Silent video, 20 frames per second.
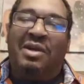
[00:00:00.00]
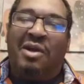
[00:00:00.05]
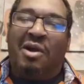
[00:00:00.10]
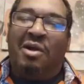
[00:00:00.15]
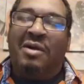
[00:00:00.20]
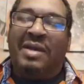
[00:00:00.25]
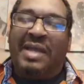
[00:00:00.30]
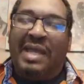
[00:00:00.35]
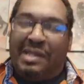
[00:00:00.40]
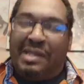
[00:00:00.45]

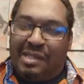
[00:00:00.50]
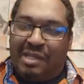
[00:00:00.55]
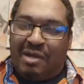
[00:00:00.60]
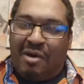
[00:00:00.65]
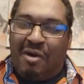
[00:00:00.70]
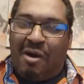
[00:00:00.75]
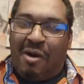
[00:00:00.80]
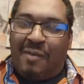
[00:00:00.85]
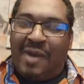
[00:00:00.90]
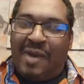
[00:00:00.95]
girl gets the
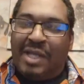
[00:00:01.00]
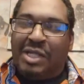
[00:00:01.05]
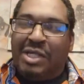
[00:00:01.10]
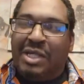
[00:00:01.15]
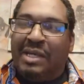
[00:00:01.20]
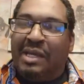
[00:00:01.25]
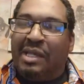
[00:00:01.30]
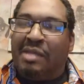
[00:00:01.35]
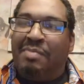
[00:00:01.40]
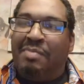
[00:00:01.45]
car, right? She
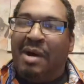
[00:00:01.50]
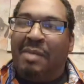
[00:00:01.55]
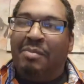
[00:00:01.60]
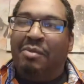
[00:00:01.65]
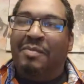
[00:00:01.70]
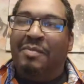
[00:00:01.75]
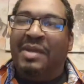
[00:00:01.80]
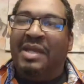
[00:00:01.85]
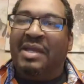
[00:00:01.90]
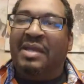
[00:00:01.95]
gets
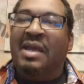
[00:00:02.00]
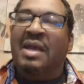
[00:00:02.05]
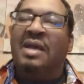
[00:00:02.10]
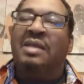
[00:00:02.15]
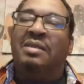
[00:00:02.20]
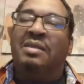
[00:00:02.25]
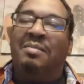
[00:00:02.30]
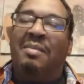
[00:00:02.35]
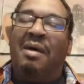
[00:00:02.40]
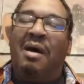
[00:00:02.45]
Bumblebee.
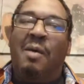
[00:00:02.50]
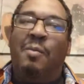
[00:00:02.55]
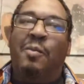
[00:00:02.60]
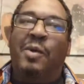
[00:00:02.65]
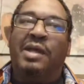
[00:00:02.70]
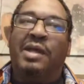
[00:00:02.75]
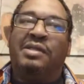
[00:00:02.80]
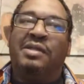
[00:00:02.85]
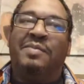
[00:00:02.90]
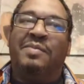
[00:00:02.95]
The mom
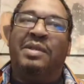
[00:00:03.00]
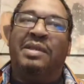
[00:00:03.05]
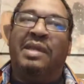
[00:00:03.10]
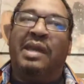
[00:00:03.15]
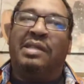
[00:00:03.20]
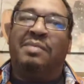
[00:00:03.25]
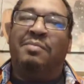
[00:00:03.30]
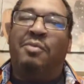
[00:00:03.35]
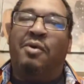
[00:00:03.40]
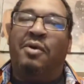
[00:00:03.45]
wakes up the
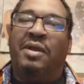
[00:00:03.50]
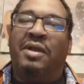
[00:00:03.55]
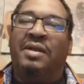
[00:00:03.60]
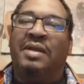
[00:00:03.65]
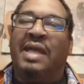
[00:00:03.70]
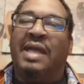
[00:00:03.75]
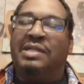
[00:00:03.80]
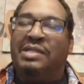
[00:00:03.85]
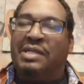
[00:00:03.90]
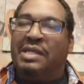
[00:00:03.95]
next morning
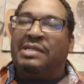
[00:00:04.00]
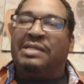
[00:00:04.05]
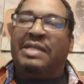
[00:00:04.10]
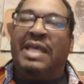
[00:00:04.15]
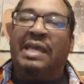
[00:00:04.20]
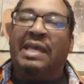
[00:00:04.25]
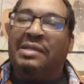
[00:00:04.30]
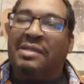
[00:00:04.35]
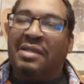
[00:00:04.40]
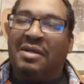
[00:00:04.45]
and just
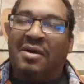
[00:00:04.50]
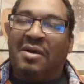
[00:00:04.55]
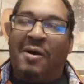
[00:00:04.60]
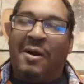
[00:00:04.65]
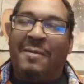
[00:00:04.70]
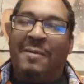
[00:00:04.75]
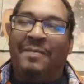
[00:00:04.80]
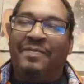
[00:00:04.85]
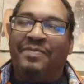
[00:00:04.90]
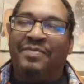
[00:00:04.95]
takes the
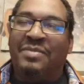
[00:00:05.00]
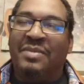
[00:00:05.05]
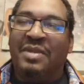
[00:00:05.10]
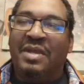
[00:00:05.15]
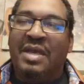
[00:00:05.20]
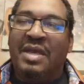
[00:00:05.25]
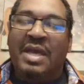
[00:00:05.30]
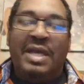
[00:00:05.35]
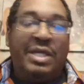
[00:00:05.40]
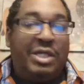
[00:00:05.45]
car.
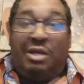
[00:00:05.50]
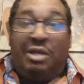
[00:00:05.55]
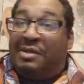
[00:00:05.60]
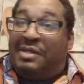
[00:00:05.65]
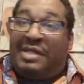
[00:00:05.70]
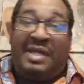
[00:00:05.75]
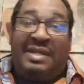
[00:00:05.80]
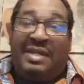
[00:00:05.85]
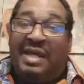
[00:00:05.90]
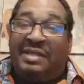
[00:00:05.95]
She don't
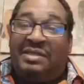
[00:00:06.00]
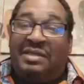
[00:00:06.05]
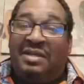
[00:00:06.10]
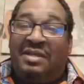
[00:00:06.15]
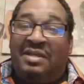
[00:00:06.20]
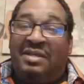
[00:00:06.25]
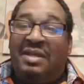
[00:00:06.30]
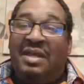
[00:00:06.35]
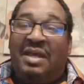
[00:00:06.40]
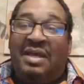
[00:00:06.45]
say
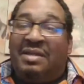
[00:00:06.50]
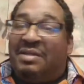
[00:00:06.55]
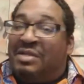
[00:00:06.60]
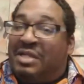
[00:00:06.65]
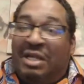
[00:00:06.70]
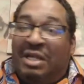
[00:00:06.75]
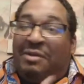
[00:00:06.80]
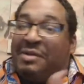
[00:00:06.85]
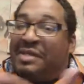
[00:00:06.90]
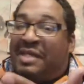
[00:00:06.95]
nothing.
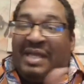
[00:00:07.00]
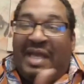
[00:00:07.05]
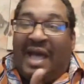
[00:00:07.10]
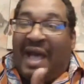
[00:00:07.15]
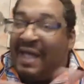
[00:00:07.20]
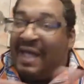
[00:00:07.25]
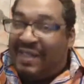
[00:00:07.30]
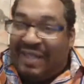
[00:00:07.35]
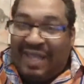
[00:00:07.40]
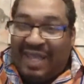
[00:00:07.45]
She don't say
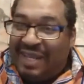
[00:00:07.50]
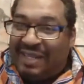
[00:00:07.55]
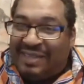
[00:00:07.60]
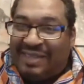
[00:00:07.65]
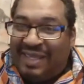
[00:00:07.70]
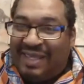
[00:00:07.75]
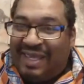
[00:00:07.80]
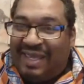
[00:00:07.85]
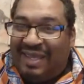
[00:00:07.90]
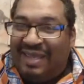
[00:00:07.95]

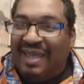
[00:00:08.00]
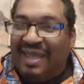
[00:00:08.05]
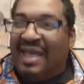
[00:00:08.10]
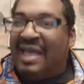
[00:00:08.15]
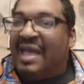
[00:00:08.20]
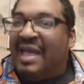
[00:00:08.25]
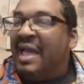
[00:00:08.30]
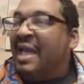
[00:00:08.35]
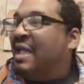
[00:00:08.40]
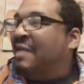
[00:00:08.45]
anything.
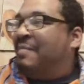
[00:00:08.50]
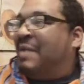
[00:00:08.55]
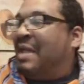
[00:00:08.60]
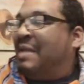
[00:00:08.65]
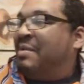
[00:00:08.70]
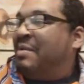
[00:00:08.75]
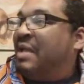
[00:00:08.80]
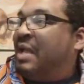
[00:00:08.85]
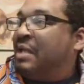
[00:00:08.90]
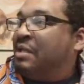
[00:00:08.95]
Hey,
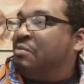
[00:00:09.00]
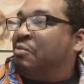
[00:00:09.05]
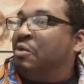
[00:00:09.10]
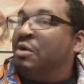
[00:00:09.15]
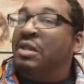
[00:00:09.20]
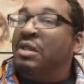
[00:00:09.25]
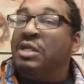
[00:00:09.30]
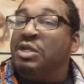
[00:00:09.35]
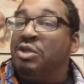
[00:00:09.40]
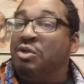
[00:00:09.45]
baby, I just want
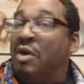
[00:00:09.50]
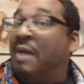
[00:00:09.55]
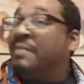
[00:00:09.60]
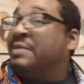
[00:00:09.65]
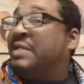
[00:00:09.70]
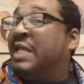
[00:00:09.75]
to let you know I'm